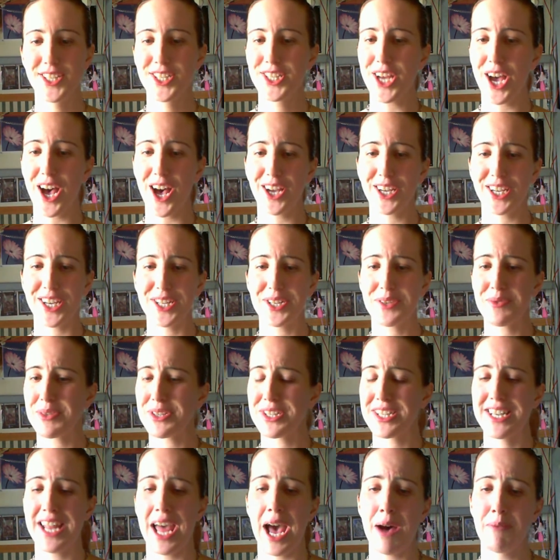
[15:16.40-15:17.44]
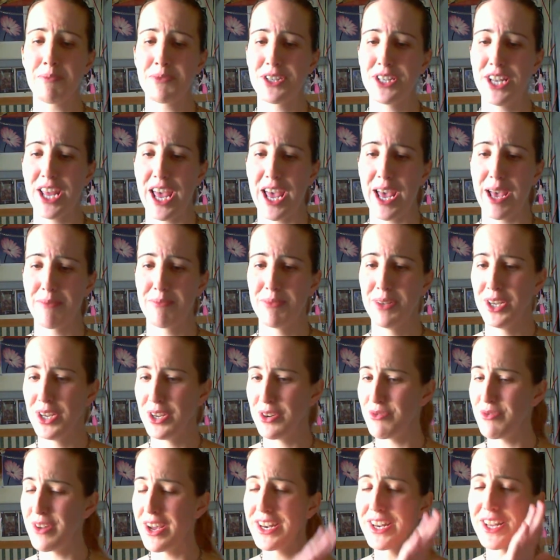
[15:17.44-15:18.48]
Target. What an apt name.
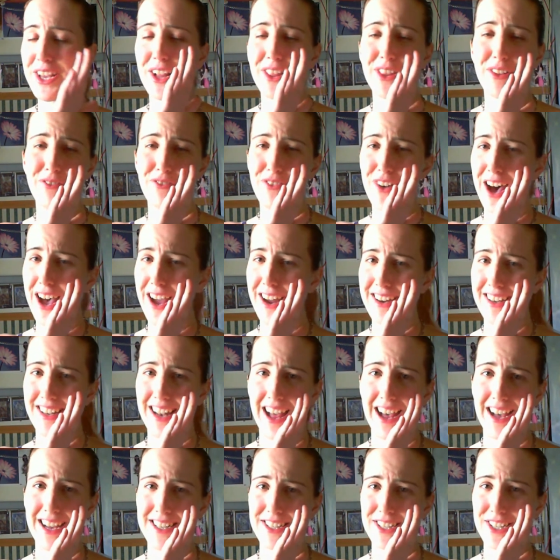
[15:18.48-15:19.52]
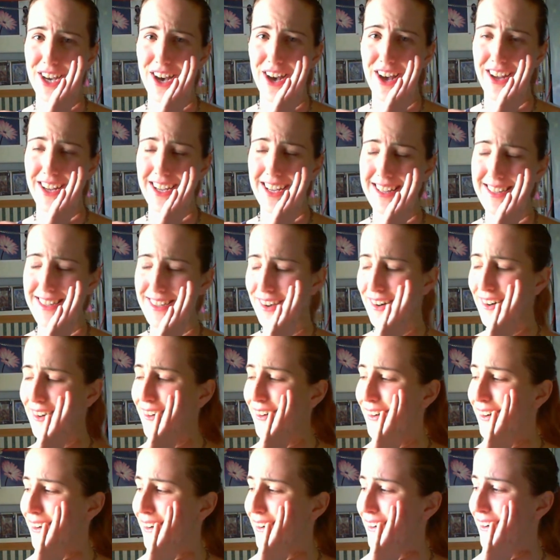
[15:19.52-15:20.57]
Ready on the fire line, Target. Ho
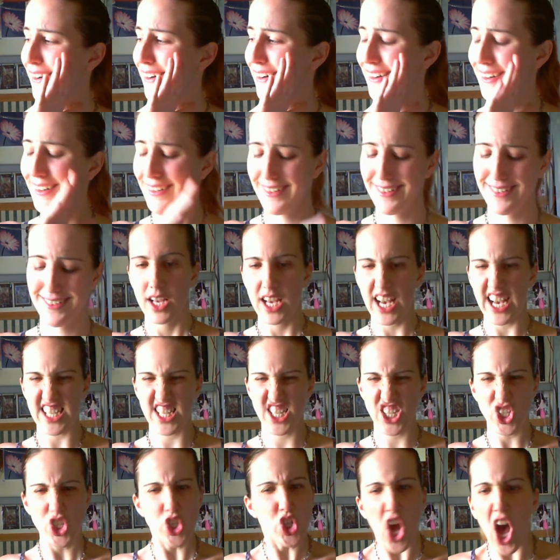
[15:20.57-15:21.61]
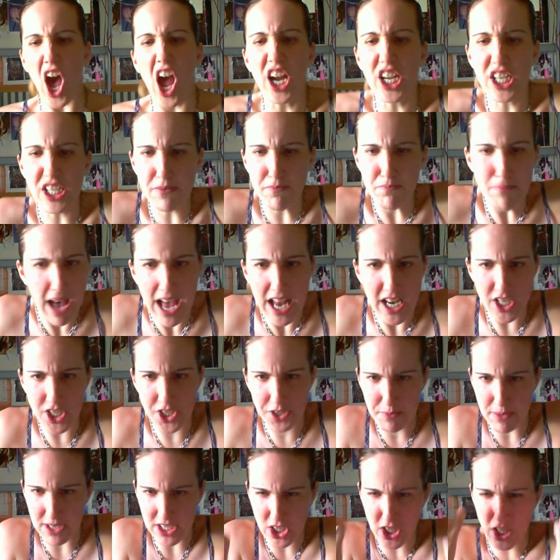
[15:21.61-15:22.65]
ho ho. Has the Target
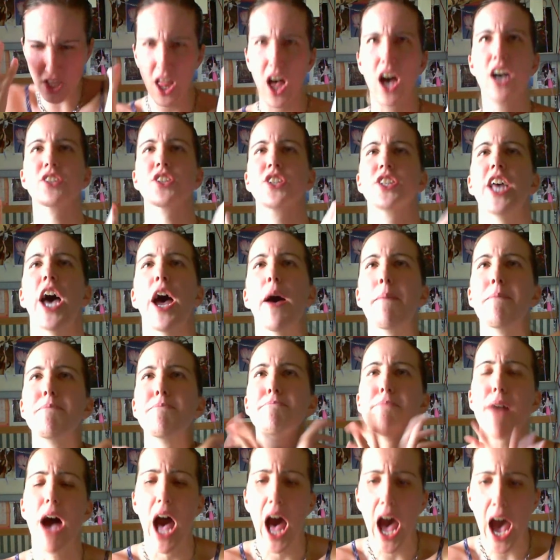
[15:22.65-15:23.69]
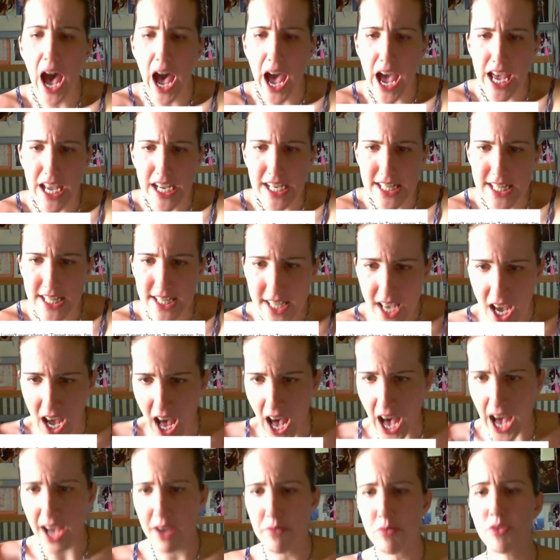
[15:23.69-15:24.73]
management lost their minds?
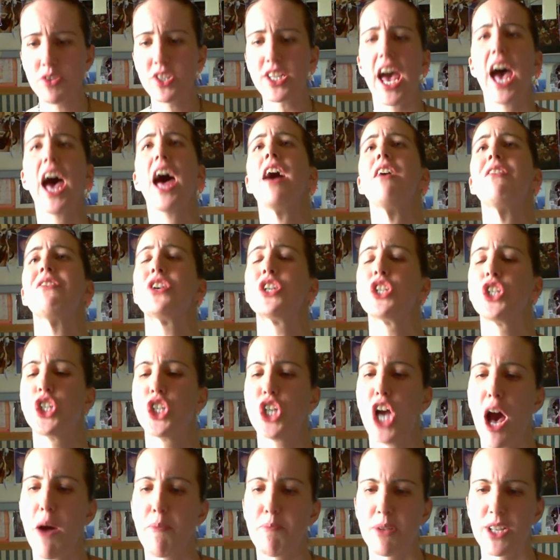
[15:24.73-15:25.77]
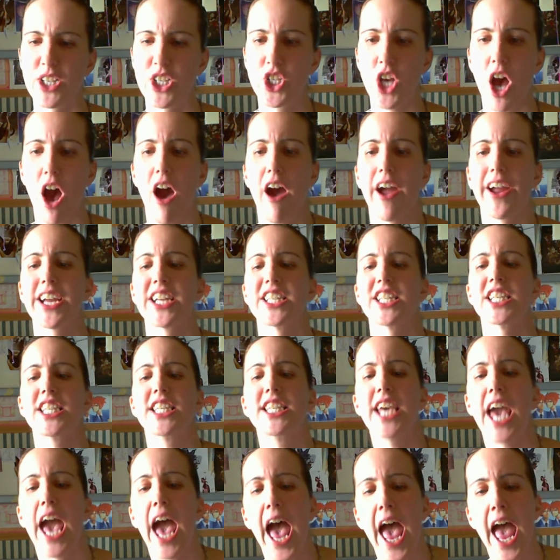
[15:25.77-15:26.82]
I won't ever shop in Target
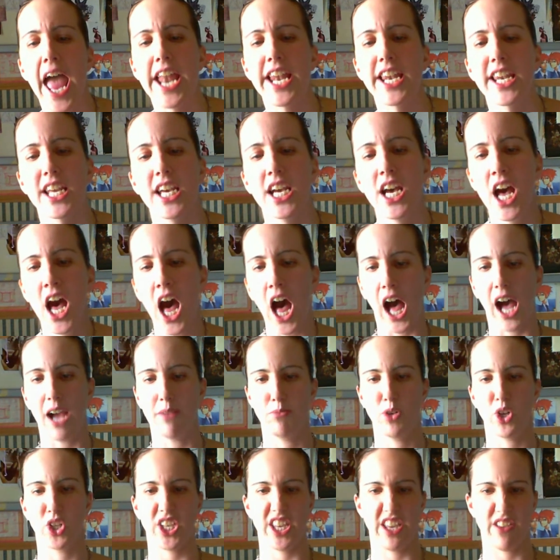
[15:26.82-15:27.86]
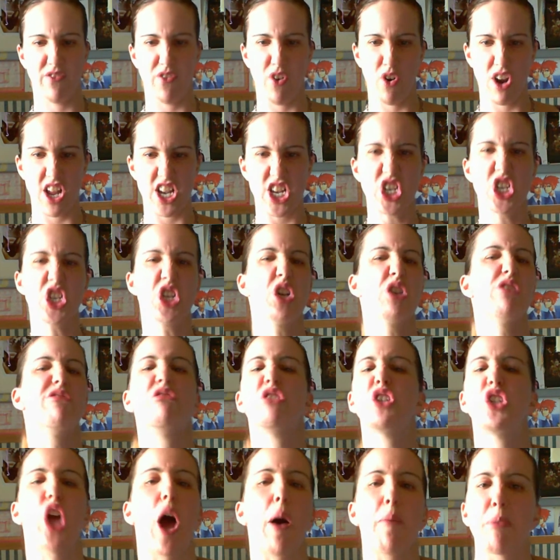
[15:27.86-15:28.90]
again! I'm looking for a new
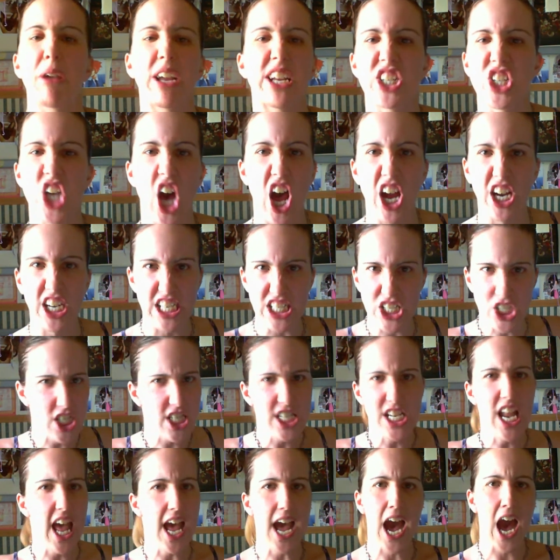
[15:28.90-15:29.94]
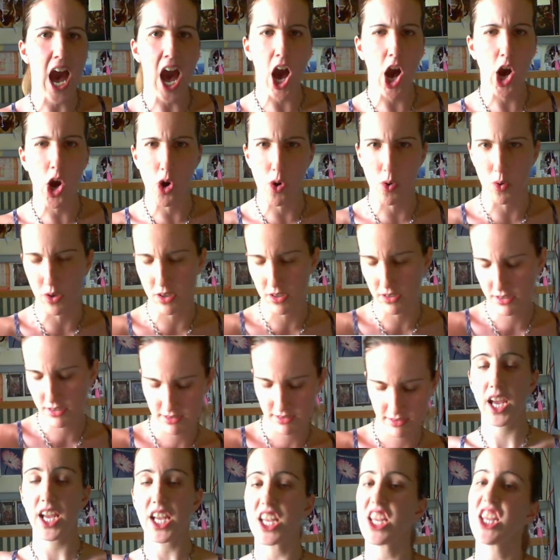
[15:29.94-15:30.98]
shopping Target now!
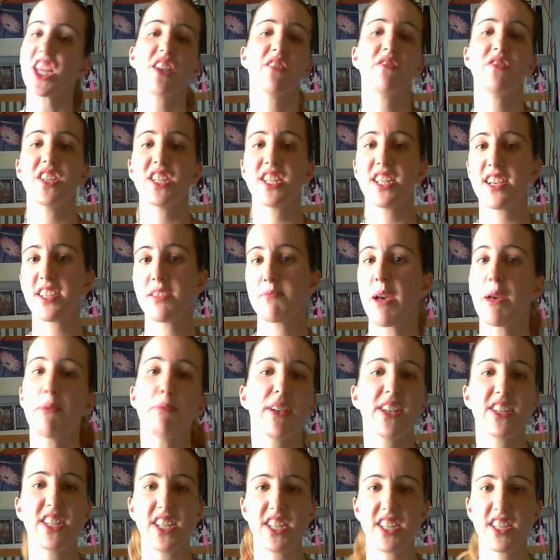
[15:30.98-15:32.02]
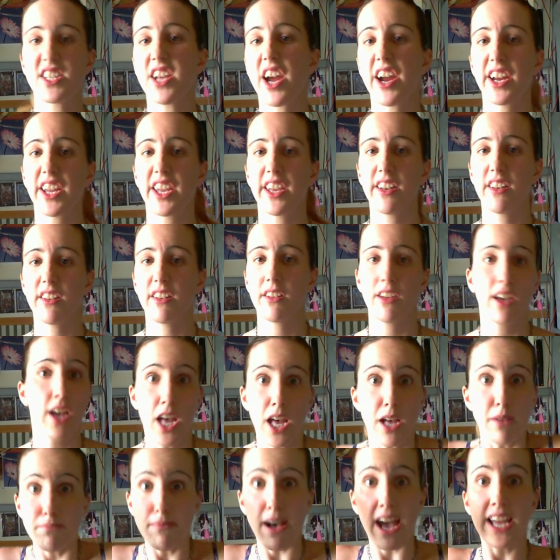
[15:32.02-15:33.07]
You've just lost my business, Target.
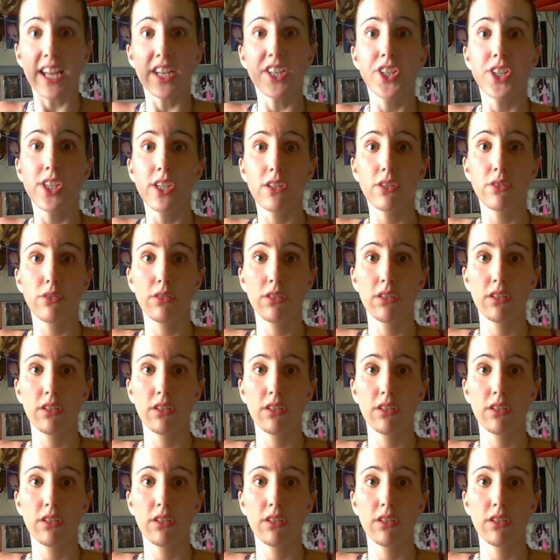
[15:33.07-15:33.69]
Mine too!